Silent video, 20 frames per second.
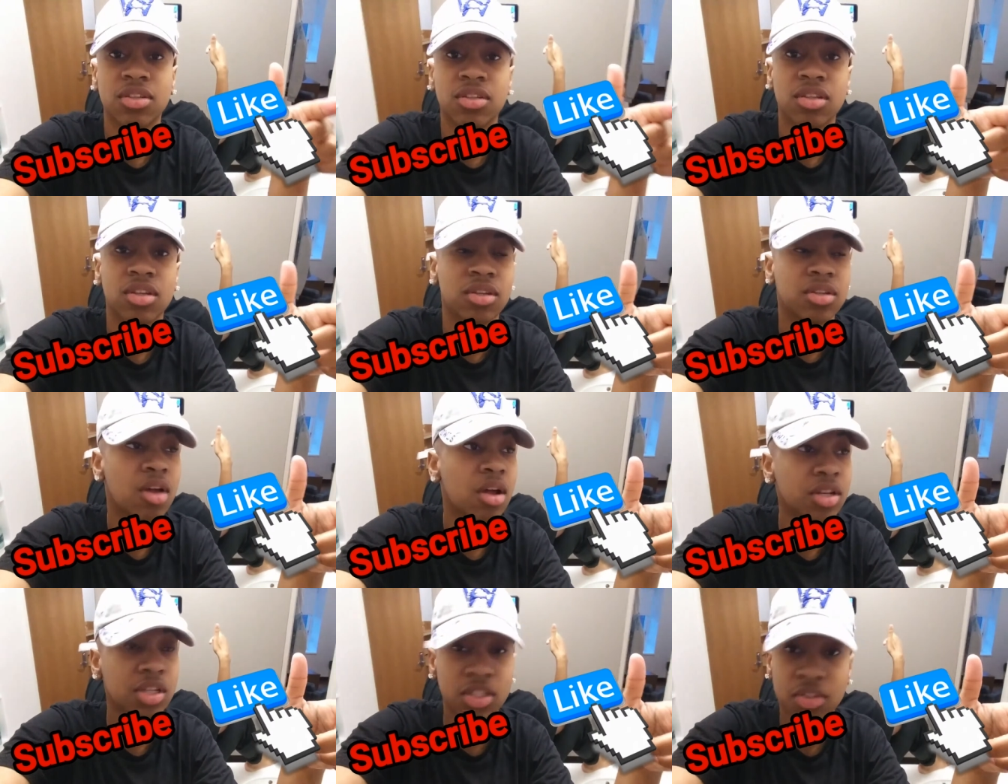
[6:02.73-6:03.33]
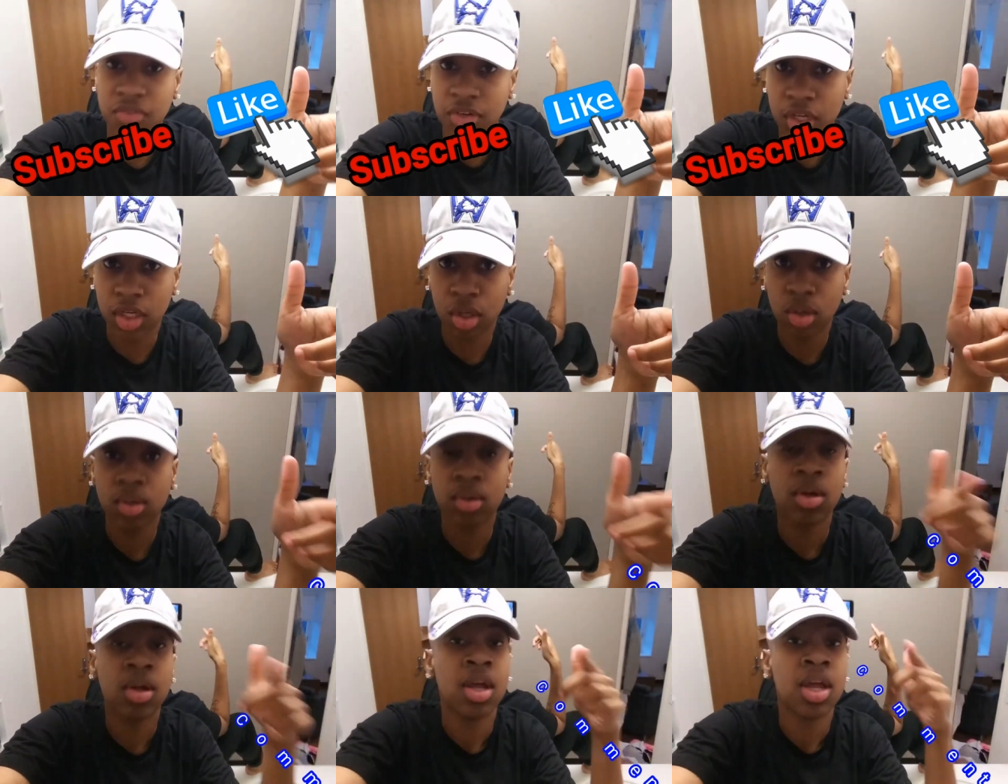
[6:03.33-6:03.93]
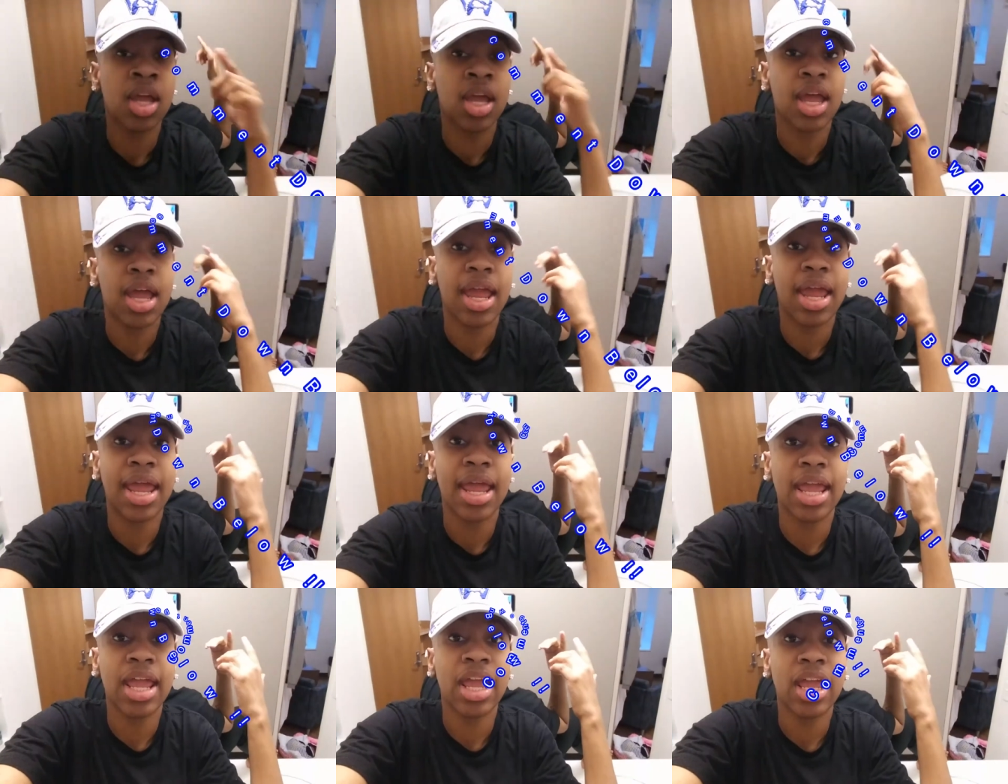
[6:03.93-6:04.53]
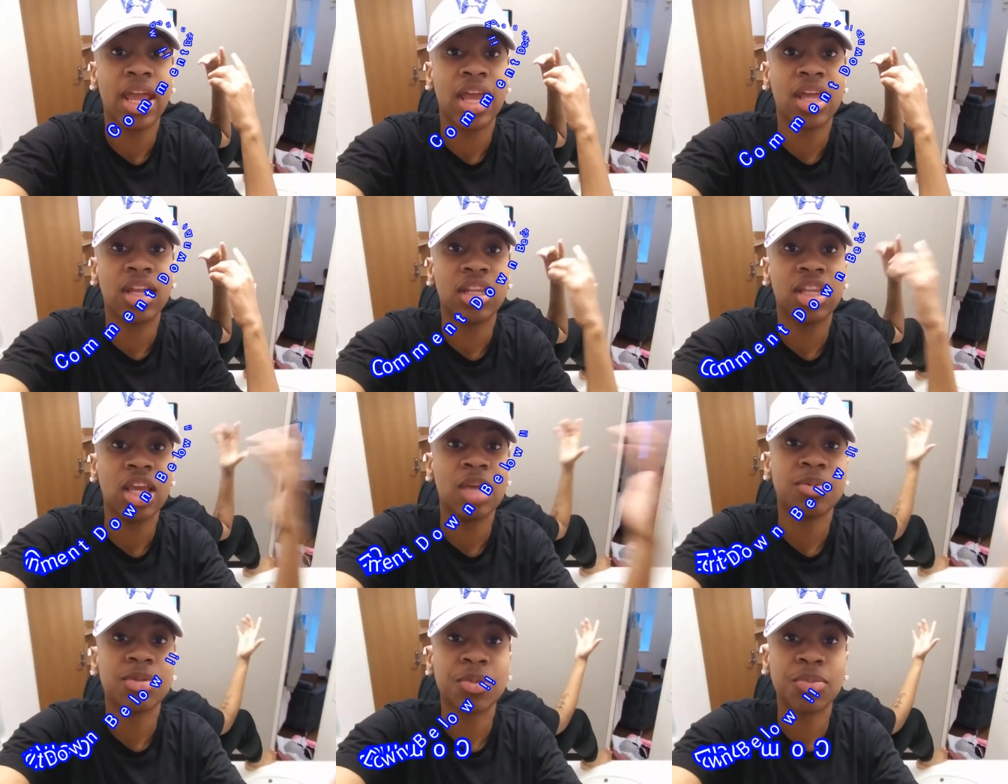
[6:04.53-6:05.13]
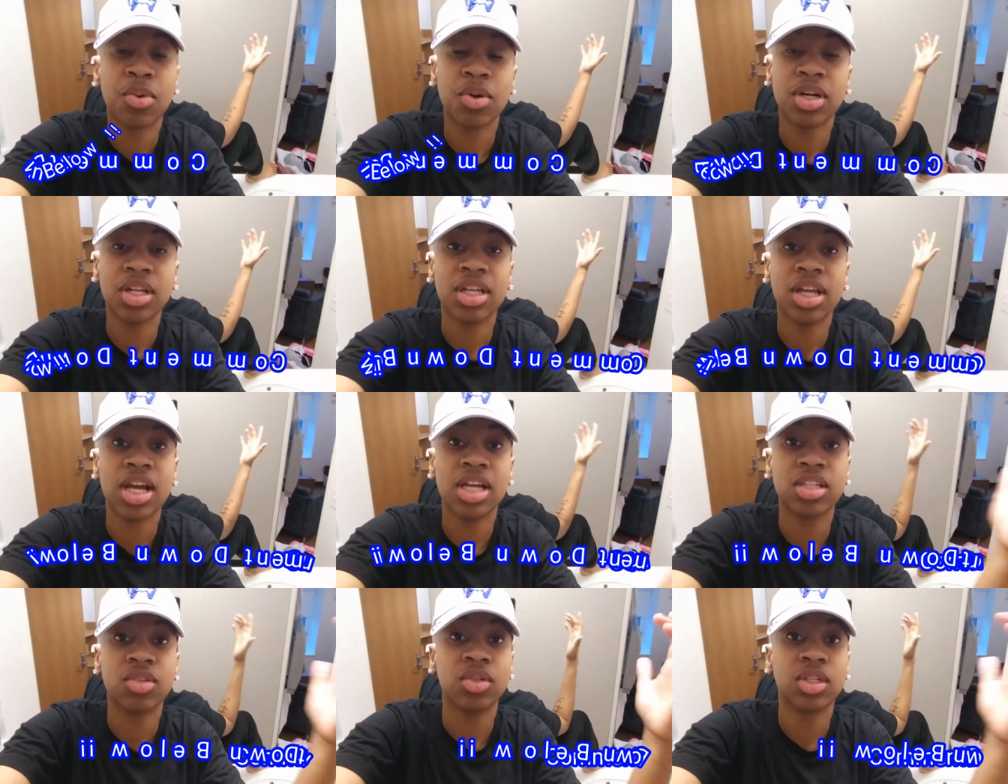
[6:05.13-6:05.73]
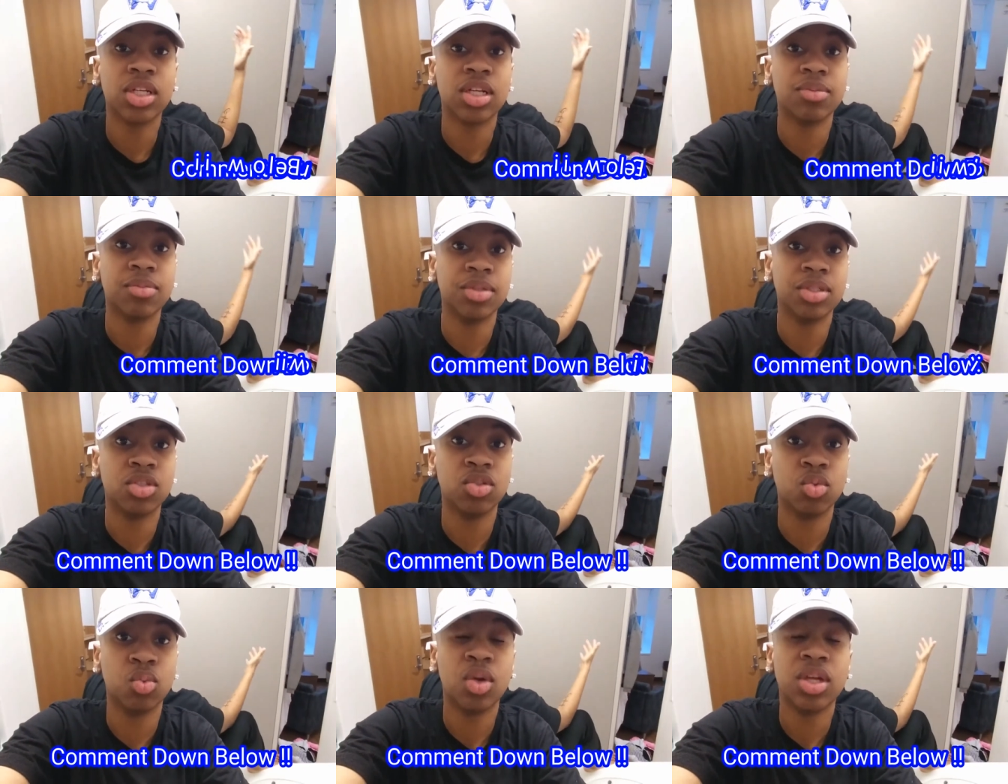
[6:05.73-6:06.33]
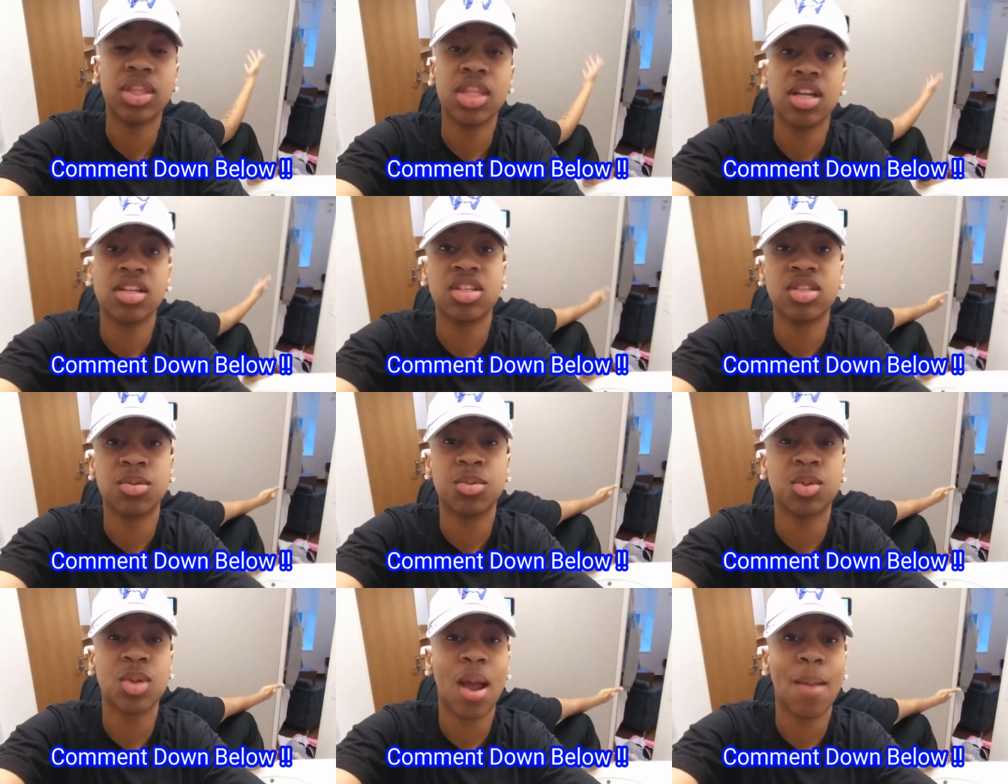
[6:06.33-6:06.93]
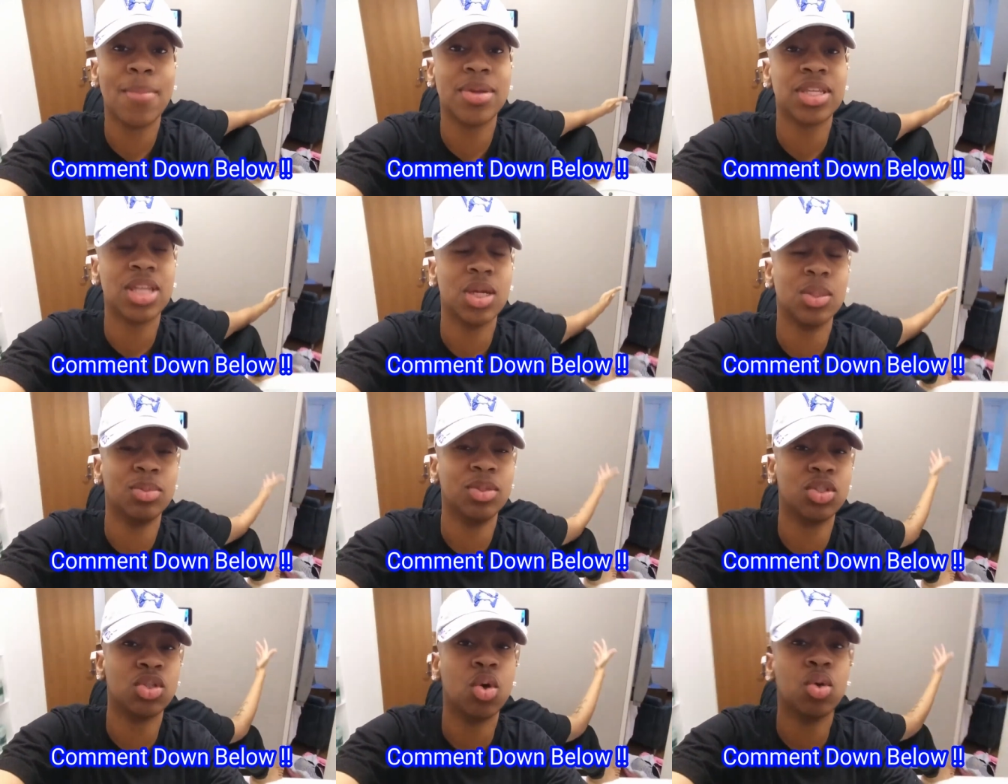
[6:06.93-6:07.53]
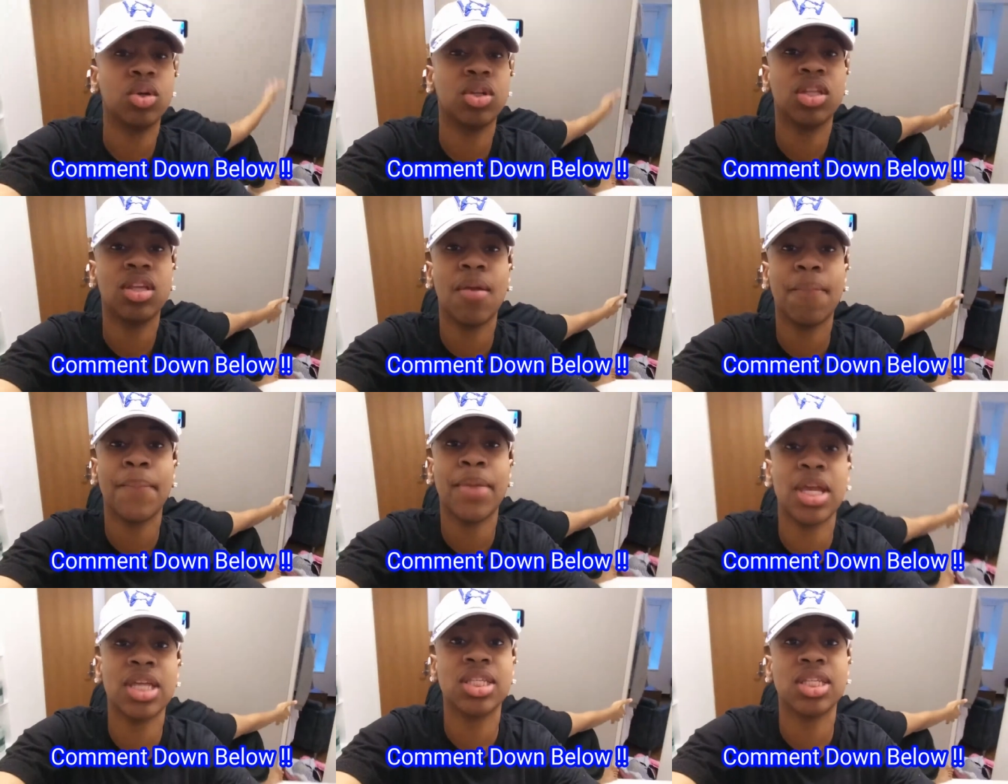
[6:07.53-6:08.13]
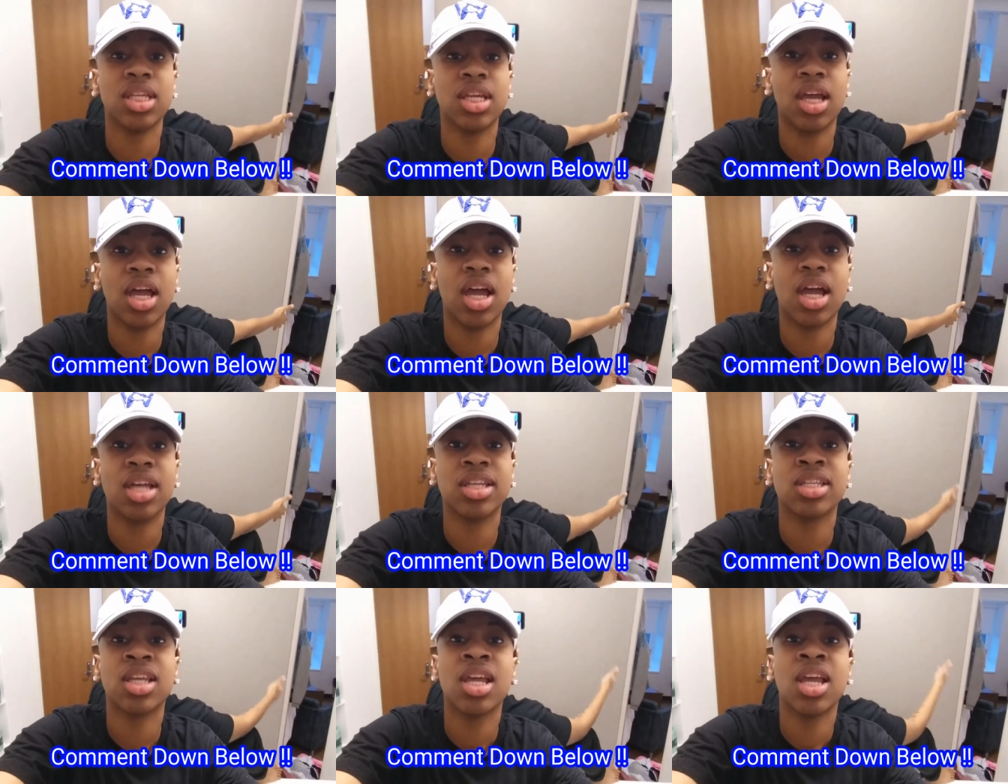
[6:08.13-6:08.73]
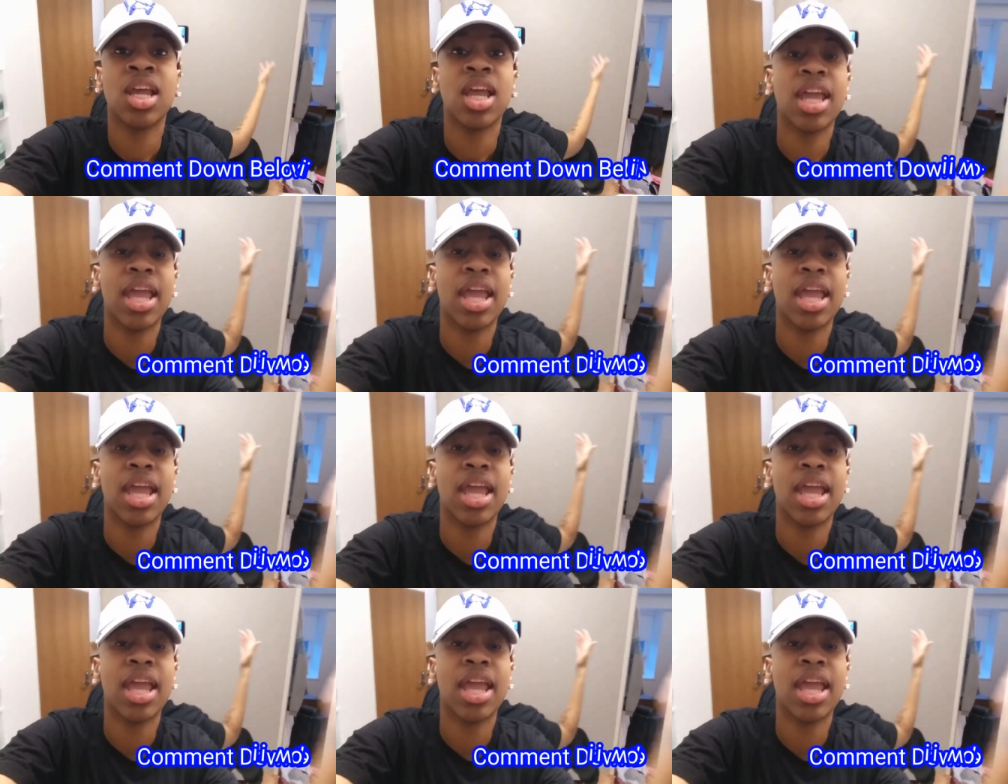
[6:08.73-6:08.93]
this in, on this video and keep supporting guys When I get me to 1000 subscribers that'll be totally amazing guys